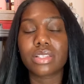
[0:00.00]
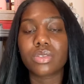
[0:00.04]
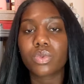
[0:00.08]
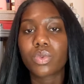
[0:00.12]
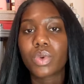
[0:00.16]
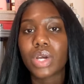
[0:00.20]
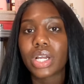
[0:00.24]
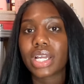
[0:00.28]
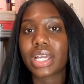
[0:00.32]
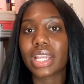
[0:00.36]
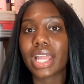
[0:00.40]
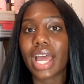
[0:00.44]

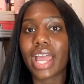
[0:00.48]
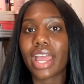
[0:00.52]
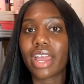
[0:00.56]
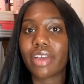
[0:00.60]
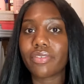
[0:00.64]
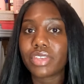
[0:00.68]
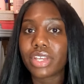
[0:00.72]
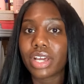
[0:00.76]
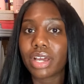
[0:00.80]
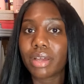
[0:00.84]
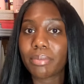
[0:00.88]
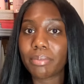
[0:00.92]
What could I
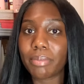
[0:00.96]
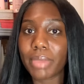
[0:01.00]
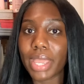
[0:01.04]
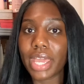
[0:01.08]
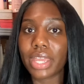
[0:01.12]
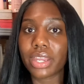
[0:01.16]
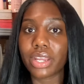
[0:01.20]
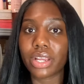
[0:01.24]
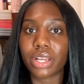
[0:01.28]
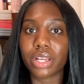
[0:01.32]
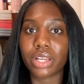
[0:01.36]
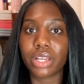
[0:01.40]
have done
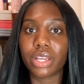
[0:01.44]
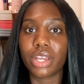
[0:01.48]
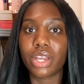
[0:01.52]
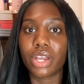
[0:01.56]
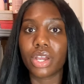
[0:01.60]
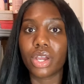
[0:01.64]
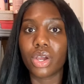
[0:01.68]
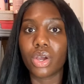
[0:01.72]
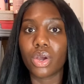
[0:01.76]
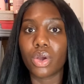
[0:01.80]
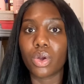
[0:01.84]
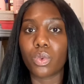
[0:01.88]
better?
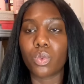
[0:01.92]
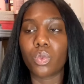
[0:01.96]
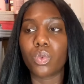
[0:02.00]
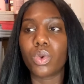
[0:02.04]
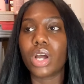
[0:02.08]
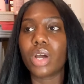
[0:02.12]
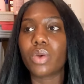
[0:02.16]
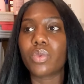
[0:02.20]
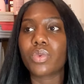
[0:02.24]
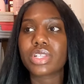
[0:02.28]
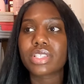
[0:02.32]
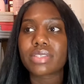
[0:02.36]

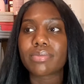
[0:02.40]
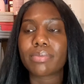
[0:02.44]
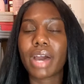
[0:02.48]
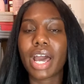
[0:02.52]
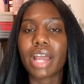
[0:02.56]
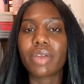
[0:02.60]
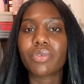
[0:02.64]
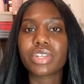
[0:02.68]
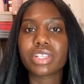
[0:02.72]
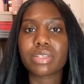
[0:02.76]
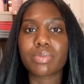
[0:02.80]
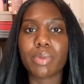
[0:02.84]
What was
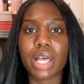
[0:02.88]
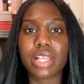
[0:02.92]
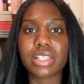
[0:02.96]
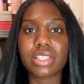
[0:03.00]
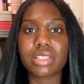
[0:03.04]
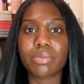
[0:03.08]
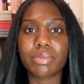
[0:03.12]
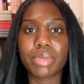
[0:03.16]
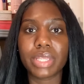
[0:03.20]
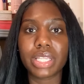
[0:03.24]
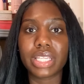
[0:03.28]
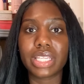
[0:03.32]
my
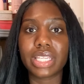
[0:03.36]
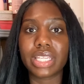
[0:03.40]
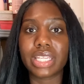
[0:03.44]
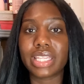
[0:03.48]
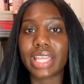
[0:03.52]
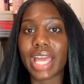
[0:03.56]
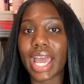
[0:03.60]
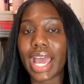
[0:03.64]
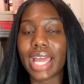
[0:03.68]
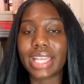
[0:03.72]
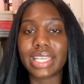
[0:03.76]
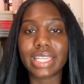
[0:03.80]
responsibility
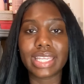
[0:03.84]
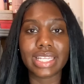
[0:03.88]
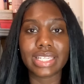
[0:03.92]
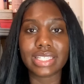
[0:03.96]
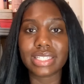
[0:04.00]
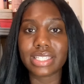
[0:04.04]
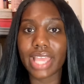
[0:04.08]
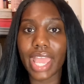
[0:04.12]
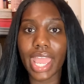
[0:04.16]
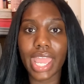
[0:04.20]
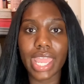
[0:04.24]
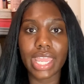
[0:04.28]
that I didn't
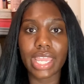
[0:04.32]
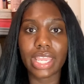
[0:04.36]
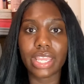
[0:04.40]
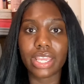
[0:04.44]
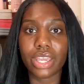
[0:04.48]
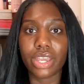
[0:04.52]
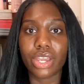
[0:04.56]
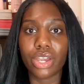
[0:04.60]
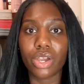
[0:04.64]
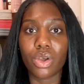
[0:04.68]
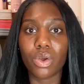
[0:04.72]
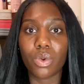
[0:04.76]
take?
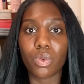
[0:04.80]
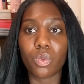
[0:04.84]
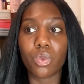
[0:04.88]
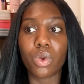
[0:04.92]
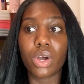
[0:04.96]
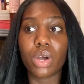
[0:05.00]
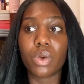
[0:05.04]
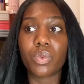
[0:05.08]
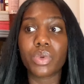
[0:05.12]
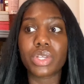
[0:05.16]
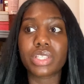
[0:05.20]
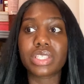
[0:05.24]

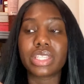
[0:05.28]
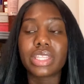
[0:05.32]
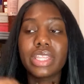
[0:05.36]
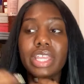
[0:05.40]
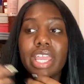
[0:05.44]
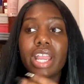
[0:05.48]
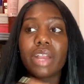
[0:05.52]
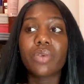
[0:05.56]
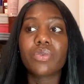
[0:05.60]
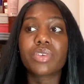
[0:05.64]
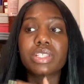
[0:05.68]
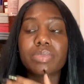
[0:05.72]
What was
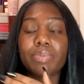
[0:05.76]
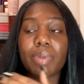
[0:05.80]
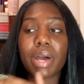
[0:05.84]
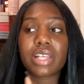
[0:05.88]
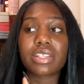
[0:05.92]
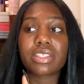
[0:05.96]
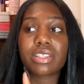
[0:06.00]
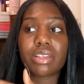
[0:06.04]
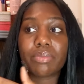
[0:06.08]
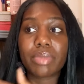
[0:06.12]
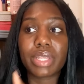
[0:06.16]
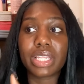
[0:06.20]
their
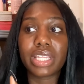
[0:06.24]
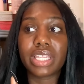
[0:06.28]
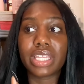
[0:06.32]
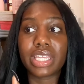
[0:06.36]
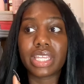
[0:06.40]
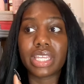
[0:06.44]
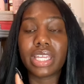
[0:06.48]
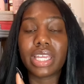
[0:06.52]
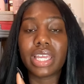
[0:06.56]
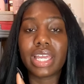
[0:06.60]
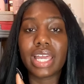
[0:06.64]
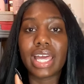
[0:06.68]

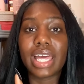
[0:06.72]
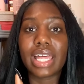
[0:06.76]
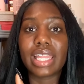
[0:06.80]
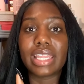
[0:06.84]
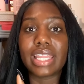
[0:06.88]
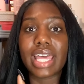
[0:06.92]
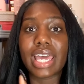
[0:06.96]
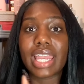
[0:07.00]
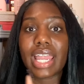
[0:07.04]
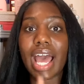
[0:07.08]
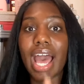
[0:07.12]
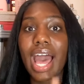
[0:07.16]
responsibility
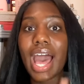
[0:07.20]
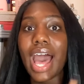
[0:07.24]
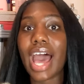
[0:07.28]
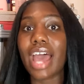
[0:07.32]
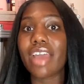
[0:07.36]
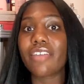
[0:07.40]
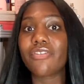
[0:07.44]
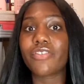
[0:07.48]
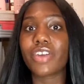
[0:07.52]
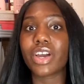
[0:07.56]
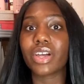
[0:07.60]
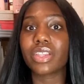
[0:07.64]
that
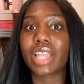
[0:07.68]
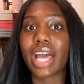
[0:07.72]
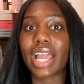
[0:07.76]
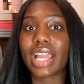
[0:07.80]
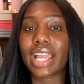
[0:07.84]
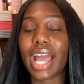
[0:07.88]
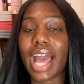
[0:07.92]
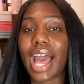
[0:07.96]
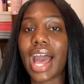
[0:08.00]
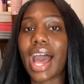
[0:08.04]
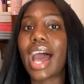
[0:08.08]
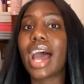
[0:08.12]
I felt
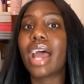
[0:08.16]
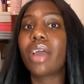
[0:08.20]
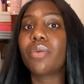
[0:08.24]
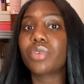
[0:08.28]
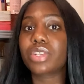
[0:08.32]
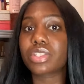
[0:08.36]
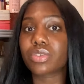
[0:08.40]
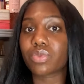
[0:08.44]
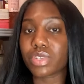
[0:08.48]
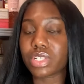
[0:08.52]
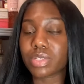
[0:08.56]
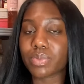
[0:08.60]
like I
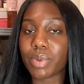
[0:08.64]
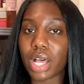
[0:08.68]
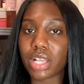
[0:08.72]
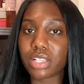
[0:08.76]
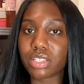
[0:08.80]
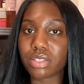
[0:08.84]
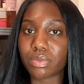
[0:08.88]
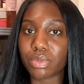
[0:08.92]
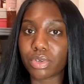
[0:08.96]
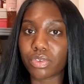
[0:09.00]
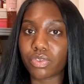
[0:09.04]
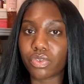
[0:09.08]
was
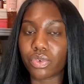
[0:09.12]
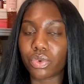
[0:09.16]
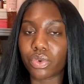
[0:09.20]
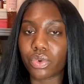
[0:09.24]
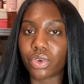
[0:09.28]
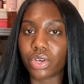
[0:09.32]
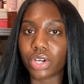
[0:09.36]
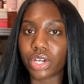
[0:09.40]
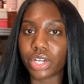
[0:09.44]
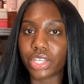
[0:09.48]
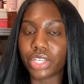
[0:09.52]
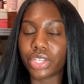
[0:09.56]
responsible
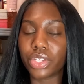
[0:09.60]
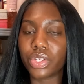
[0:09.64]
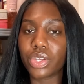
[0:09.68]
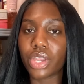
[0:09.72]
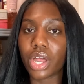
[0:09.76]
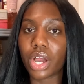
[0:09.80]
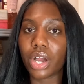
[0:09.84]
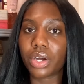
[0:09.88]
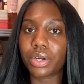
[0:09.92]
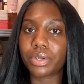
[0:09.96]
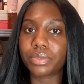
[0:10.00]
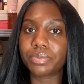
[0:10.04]
for? You
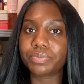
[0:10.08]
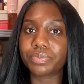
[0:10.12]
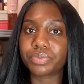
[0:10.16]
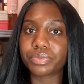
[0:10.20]
know,